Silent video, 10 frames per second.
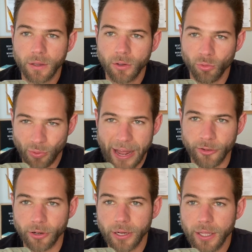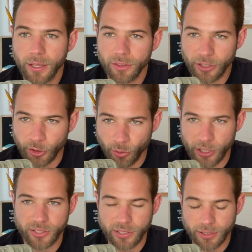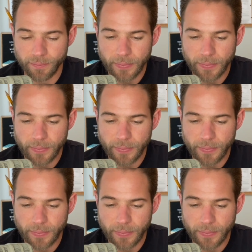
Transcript: rather than criticism.